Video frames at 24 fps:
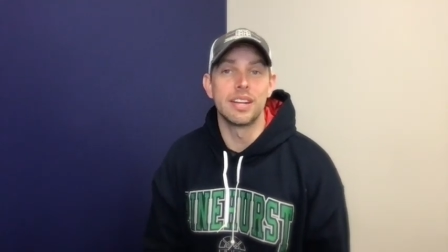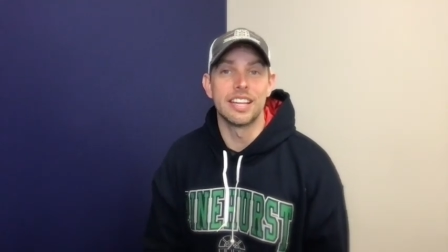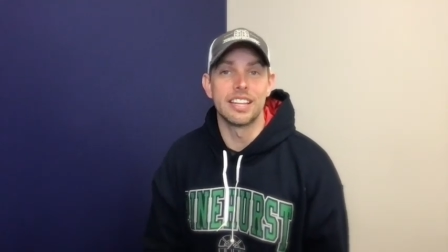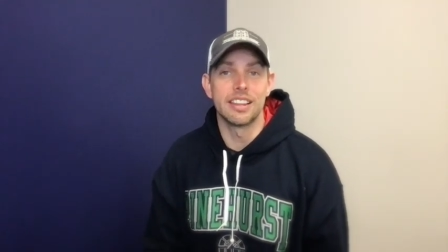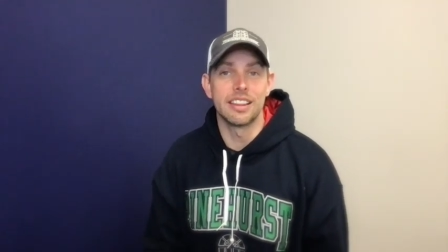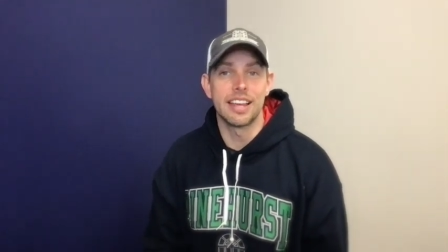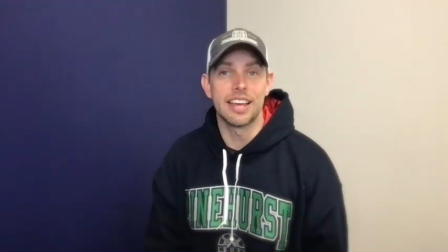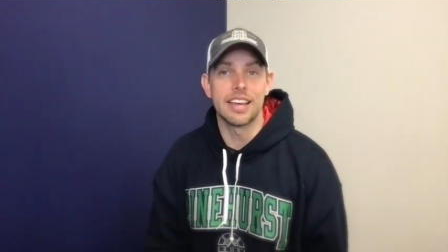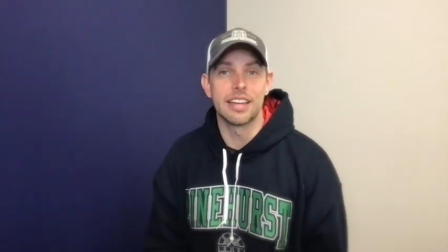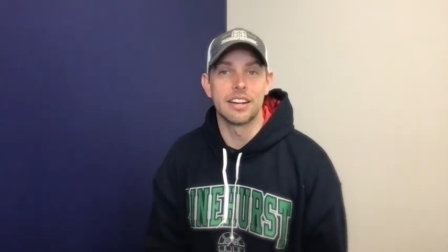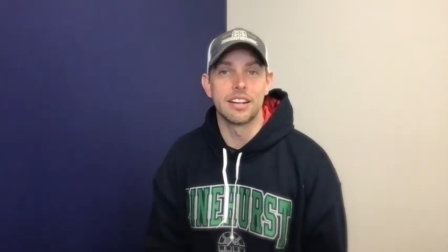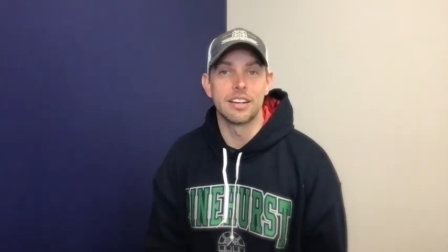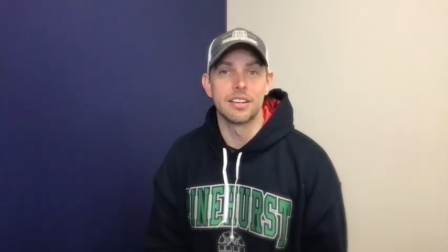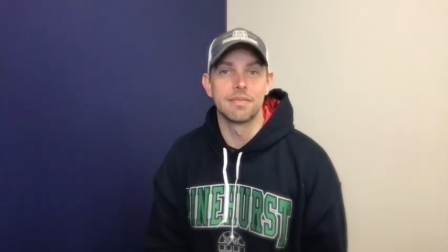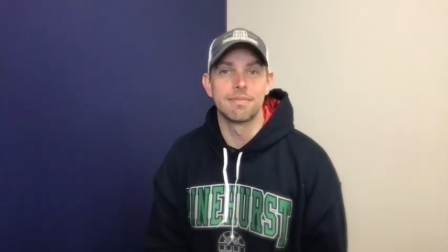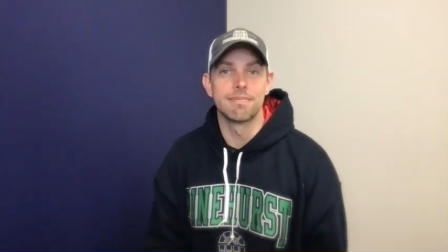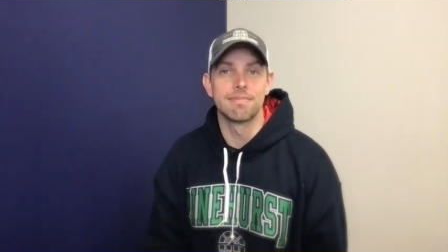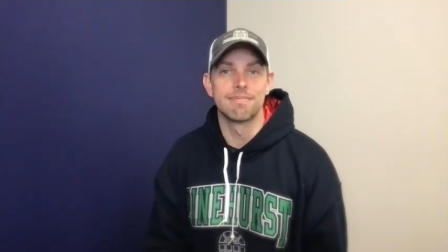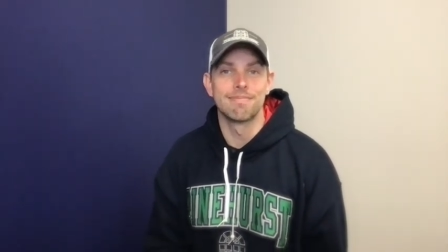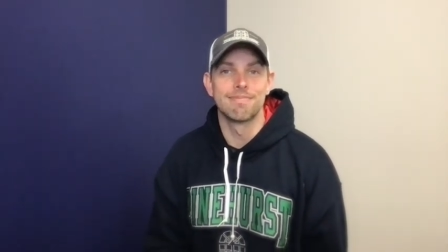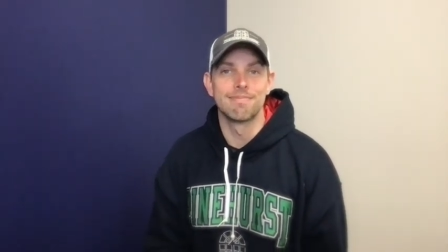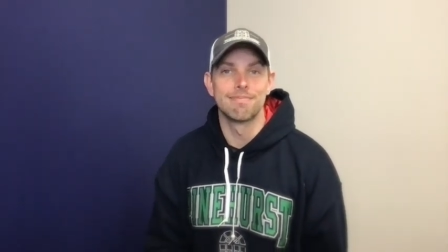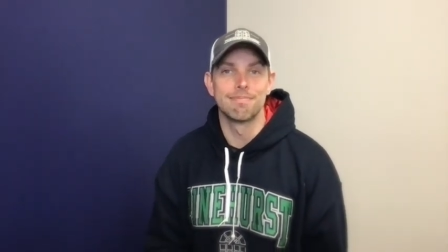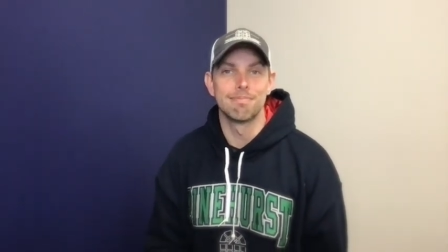Atlanta,
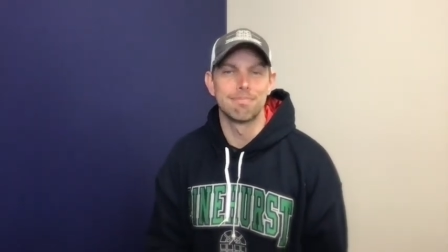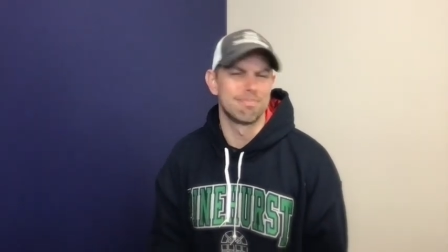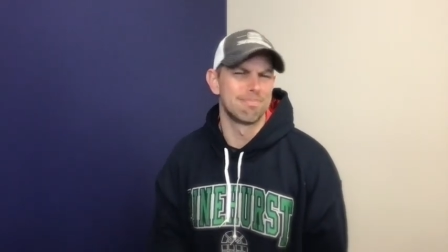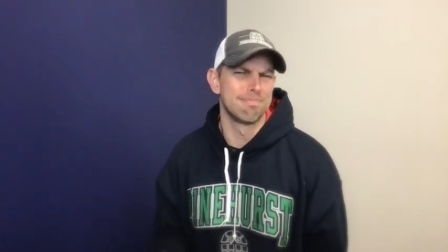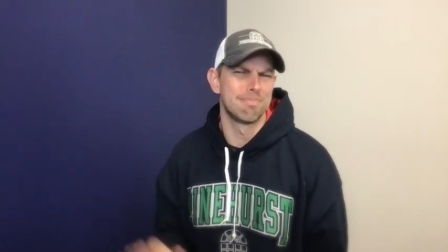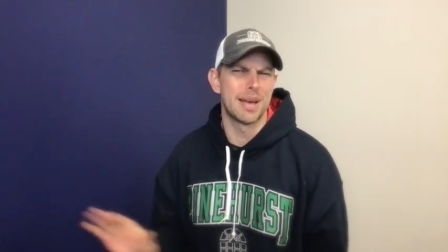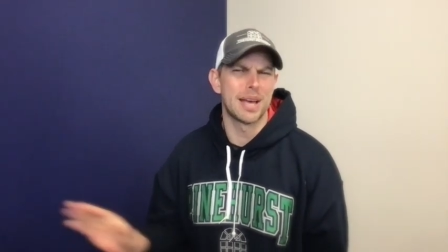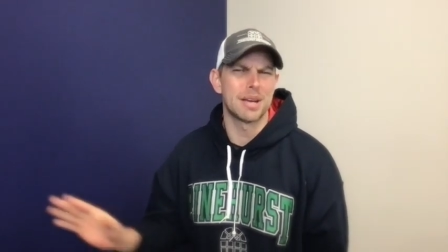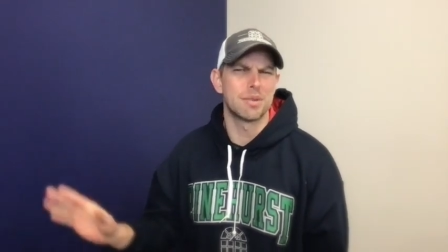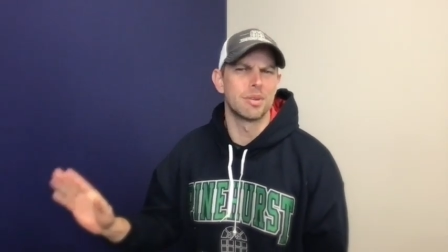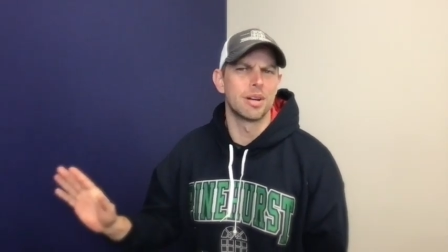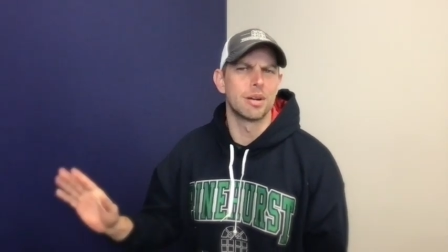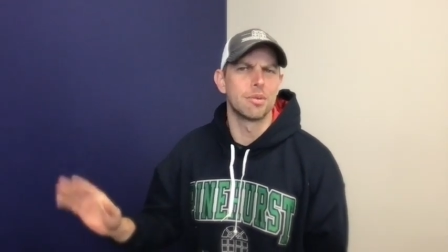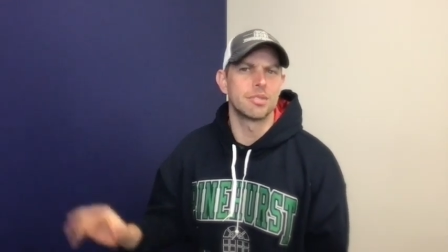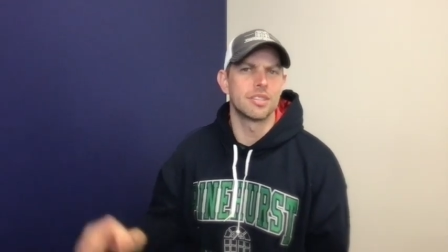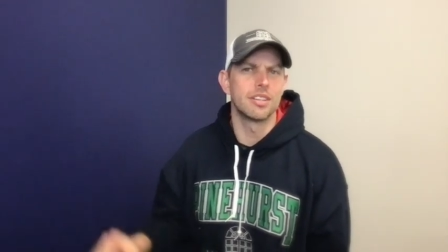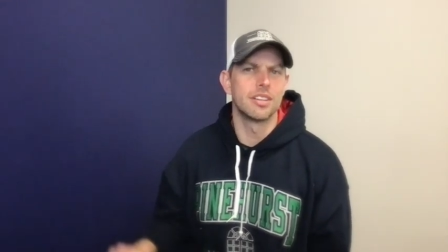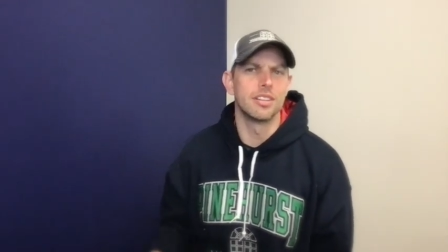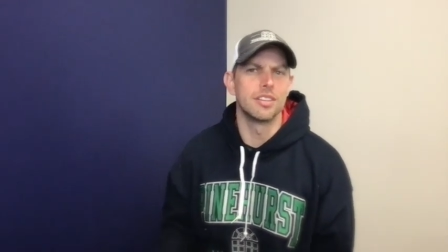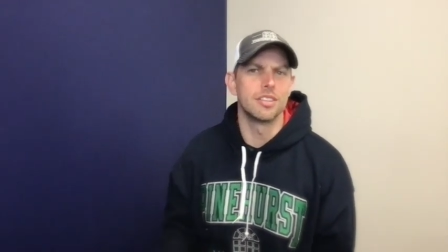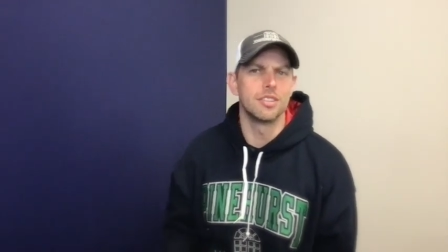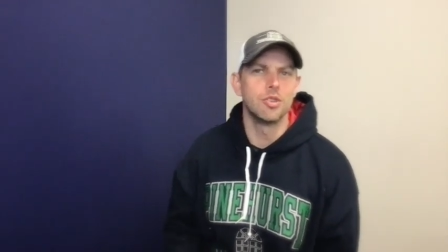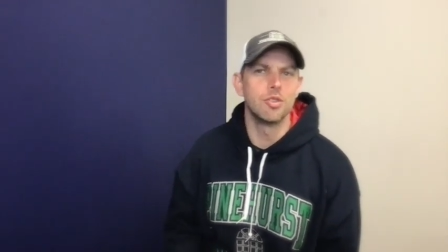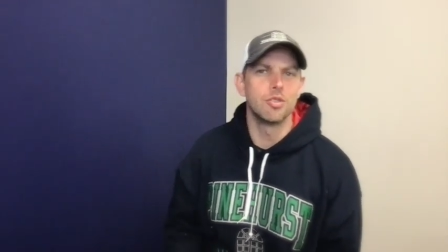back when I was
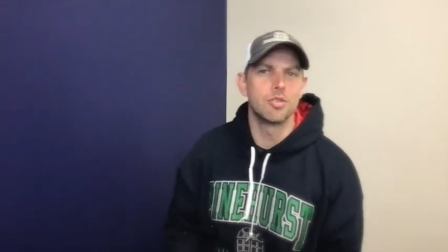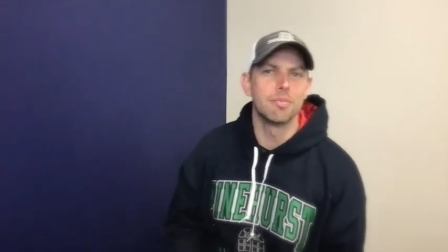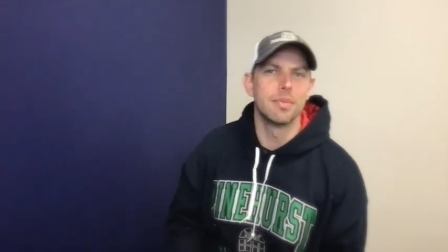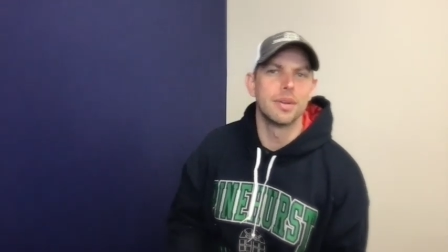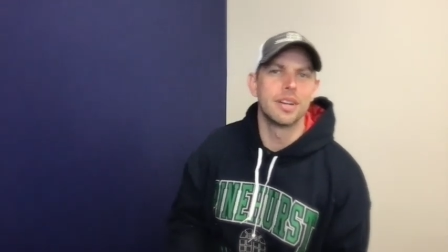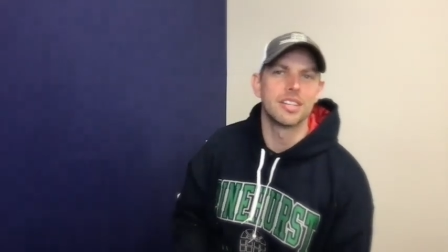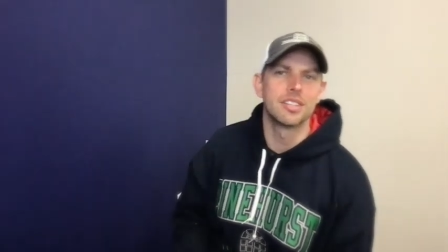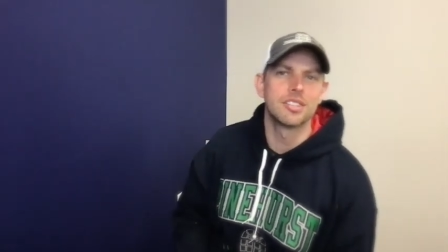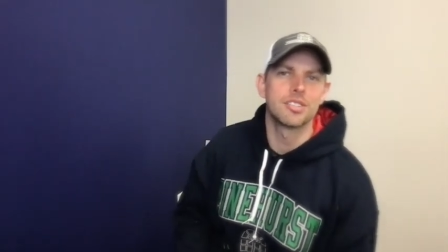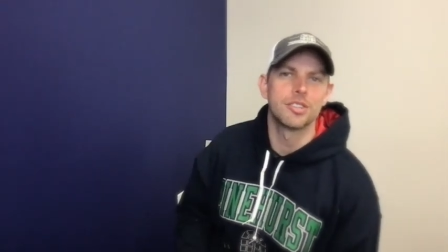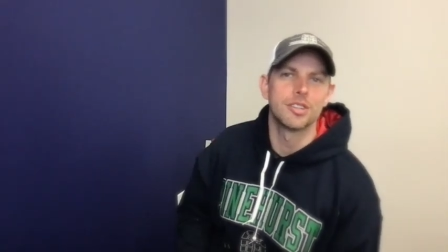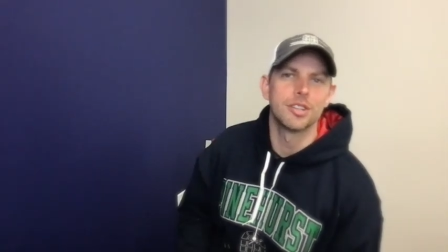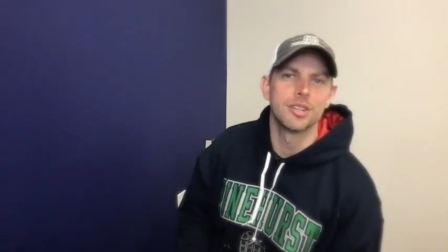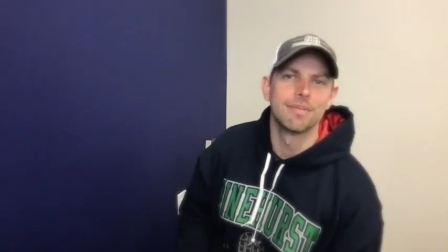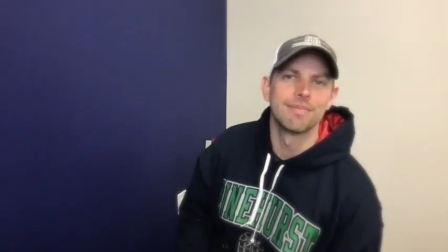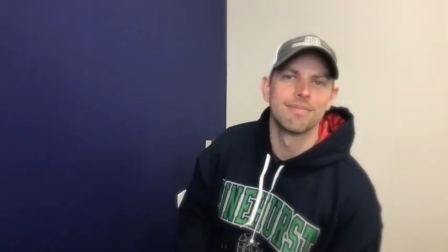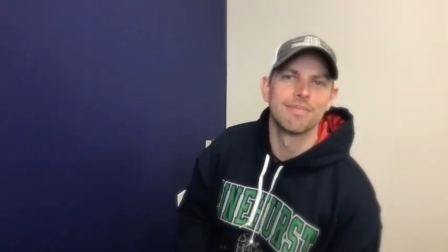a youth minister.